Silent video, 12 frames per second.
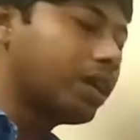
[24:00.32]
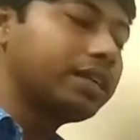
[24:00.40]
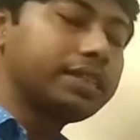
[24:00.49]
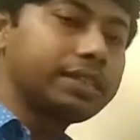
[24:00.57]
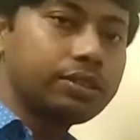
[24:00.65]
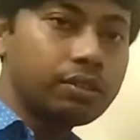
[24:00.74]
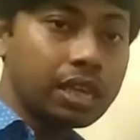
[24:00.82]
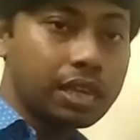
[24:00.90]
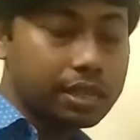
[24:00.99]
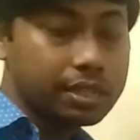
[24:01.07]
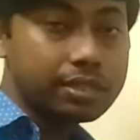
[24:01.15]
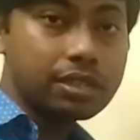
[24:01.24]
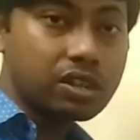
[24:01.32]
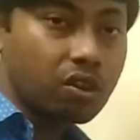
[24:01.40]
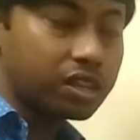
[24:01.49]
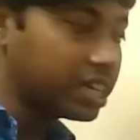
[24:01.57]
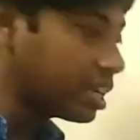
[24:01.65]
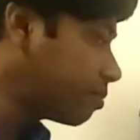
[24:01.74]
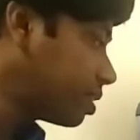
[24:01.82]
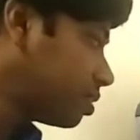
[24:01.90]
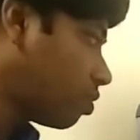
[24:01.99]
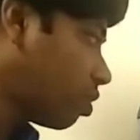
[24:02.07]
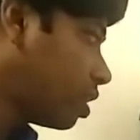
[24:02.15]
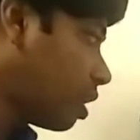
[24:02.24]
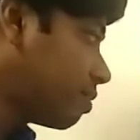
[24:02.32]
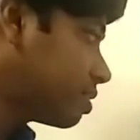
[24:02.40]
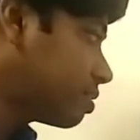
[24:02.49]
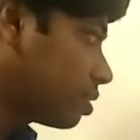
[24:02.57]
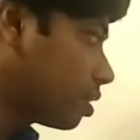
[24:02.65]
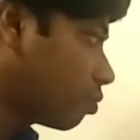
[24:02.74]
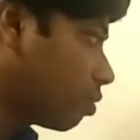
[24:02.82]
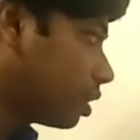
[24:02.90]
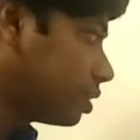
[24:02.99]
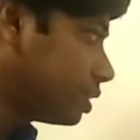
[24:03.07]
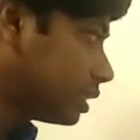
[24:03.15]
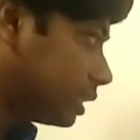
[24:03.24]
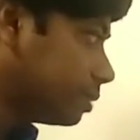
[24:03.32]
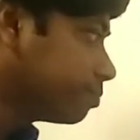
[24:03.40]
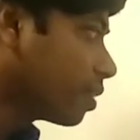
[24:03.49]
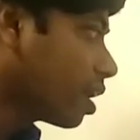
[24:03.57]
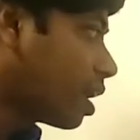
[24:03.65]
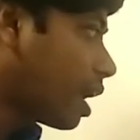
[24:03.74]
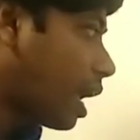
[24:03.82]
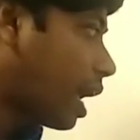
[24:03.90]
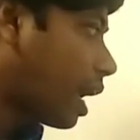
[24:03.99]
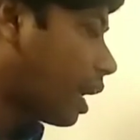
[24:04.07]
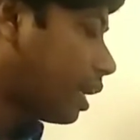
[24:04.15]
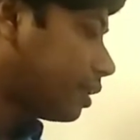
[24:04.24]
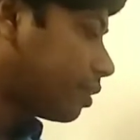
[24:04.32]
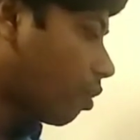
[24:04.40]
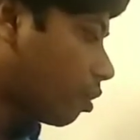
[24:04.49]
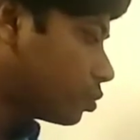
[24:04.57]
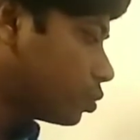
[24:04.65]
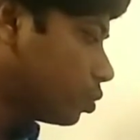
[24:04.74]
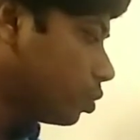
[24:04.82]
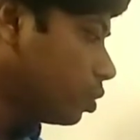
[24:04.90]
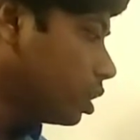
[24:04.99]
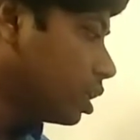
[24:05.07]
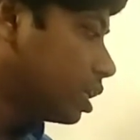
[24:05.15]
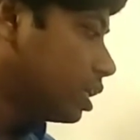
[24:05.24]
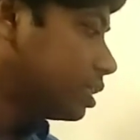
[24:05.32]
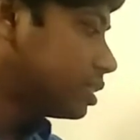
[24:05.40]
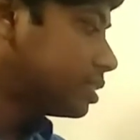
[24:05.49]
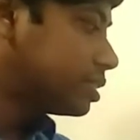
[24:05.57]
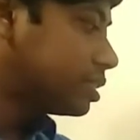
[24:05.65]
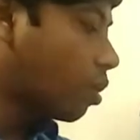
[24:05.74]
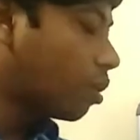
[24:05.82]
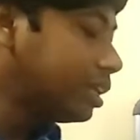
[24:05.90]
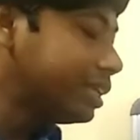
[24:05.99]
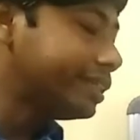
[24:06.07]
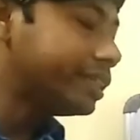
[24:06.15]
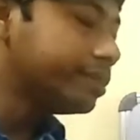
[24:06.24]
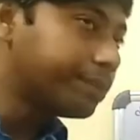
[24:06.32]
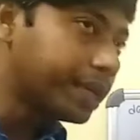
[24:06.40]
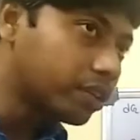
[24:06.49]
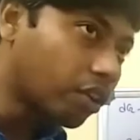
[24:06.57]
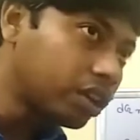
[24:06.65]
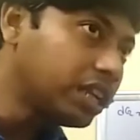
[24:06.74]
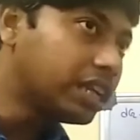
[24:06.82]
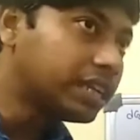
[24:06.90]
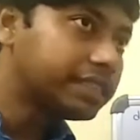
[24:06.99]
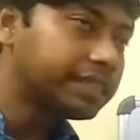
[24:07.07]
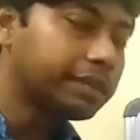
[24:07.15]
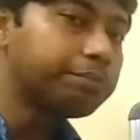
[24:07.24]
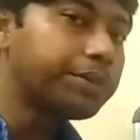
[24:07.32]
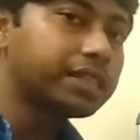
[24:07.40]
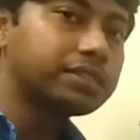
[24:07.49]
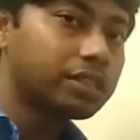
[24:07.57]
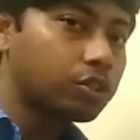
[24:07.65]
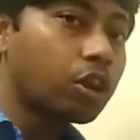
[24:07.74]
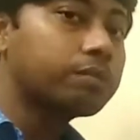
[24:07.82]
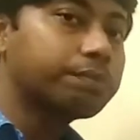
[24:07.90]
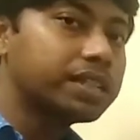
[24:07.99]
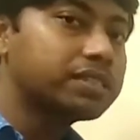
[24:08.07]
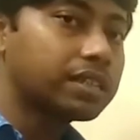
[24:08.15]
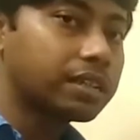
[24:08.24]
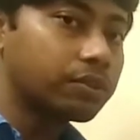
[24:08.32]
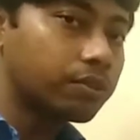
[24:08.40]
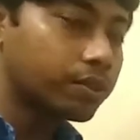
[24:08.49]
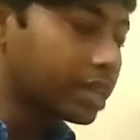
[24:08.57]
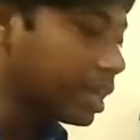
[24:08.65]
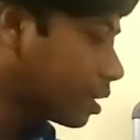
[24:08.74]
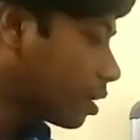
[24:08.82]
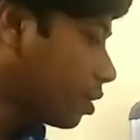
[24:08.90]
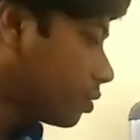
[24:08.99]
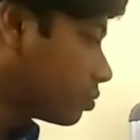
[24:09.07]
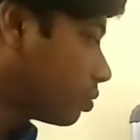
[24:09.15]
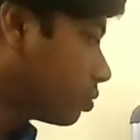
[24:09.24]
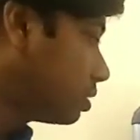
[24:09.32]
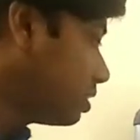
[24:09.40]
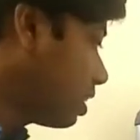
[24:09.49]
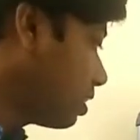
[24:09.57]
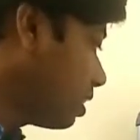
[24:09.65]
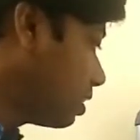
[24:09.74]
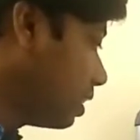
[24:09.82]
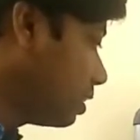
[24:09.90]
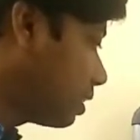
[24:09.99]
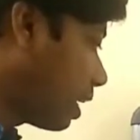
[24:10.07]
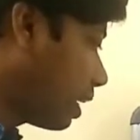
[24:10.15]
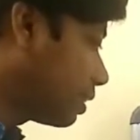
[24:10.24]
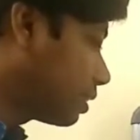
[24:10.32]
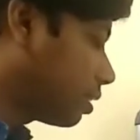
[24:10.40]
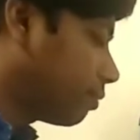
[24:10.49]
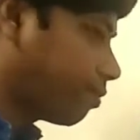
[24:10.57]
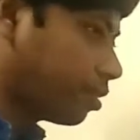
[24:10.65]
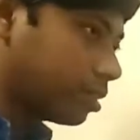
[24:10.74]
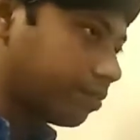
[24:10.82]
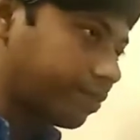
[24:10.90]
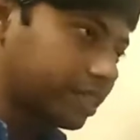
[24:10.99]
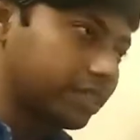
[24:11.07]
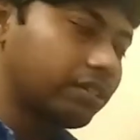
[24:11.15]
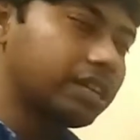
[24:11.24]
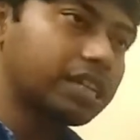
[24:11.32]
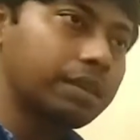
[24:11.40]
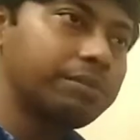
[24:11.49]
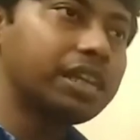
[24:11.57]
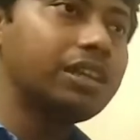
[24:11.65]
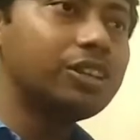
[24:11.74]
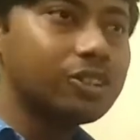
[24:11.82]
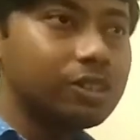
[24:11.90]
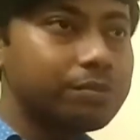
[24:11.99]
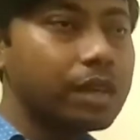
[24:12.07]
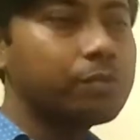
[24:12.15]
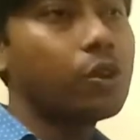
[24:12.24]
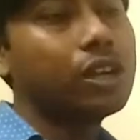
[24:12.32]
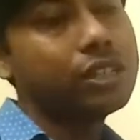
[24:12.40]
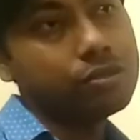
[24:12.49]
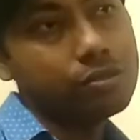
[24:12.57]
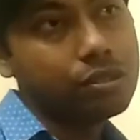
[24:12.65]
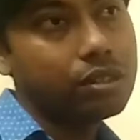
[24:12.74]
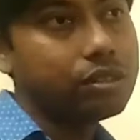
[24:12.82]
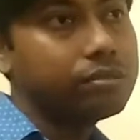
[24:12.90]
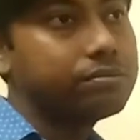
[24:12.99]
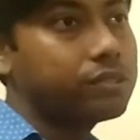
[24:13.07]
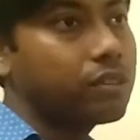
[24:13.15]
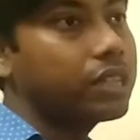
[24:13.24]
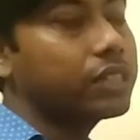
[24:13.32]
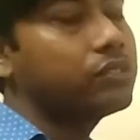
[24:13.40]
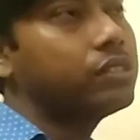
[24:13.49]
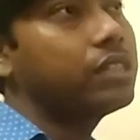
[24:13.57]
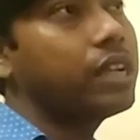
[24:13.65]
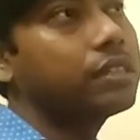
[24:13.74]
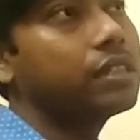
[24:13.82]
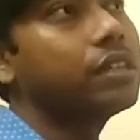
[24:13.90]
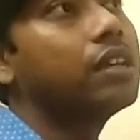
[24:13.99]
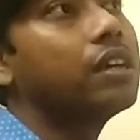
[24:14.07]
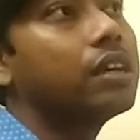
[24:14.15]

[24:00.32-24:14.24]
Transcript: quantity. Okay, it's a non-dimensional quantity, and also it is only depend on temperature, not pressure. Okay, so these are the things that for the particular chemical equilibrium, what you taught actually, that